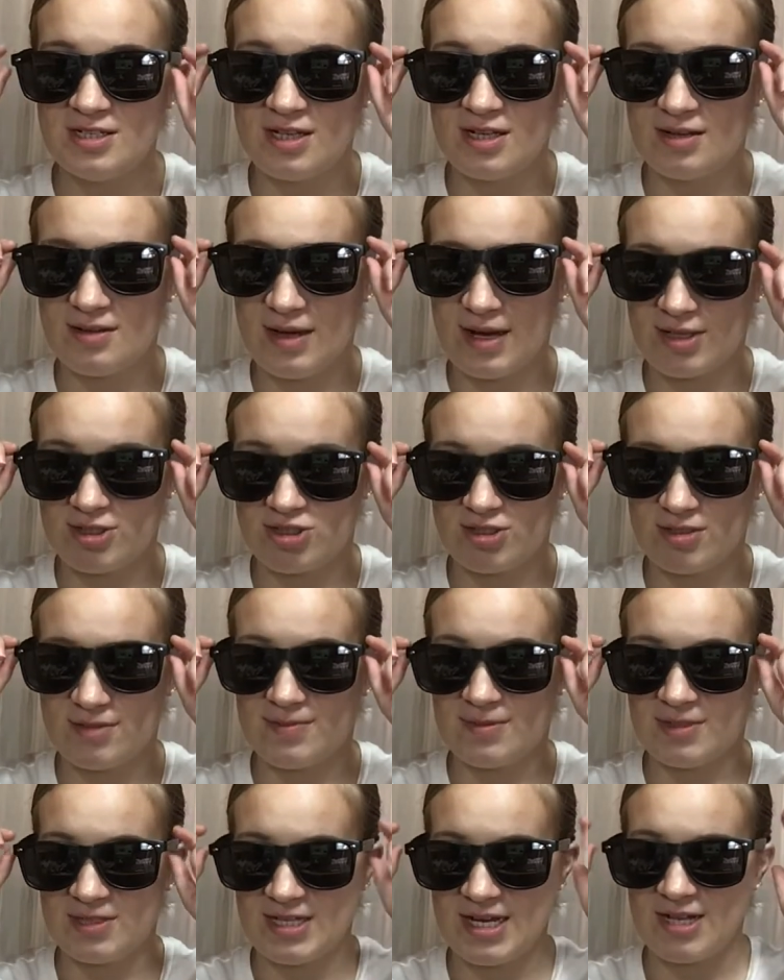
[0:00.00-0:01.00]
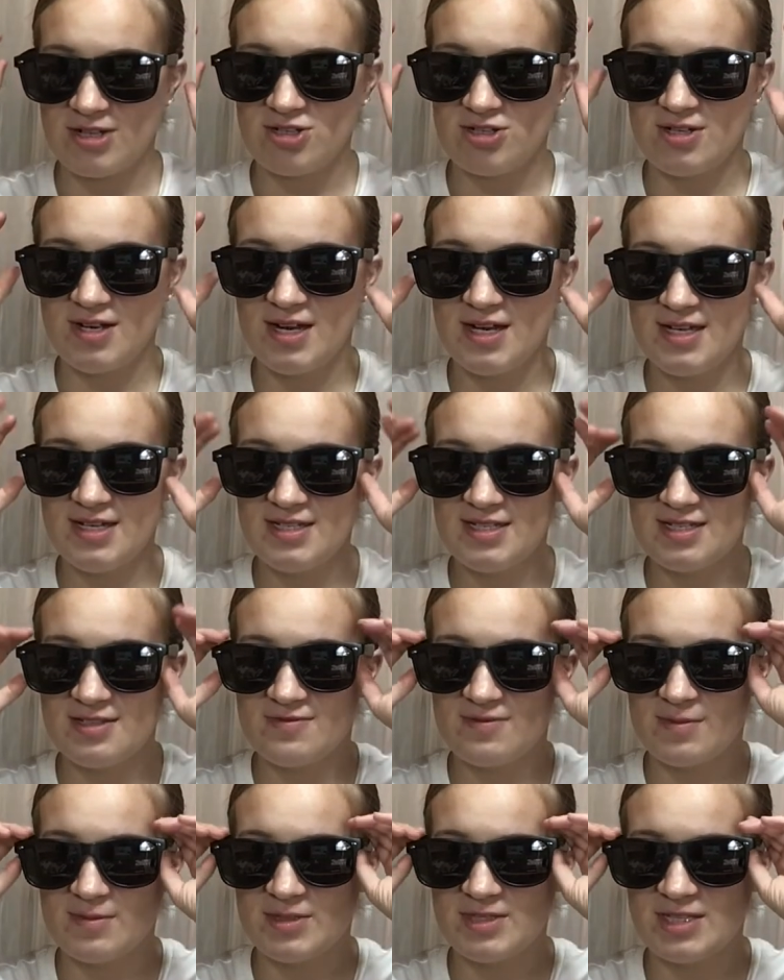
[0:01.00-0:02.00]
They actually protect your eyes
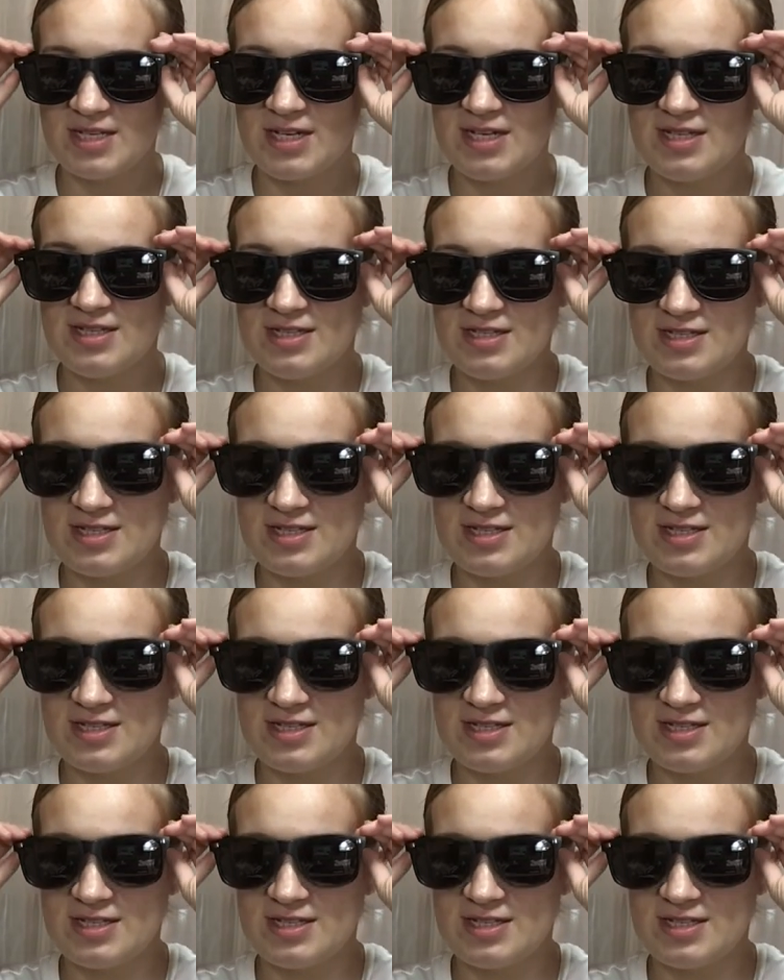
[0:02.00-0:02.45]
from the sun,